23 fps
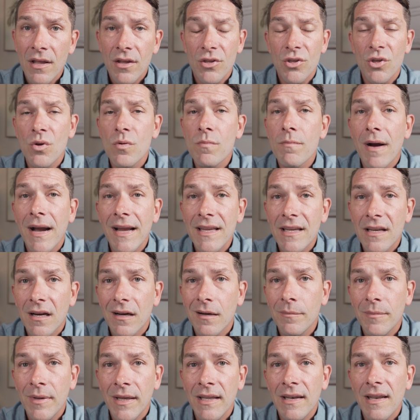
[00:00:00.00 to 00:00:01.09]
you might
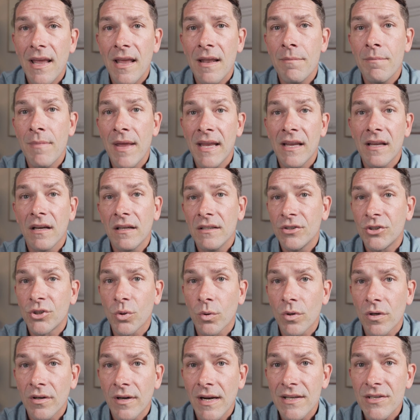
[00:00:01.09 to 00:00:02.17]
come in and make a
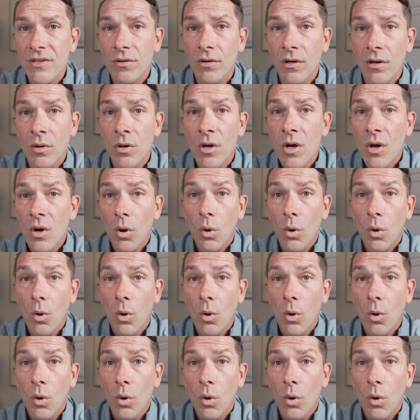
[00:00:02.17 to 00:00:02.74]
shorter escrow.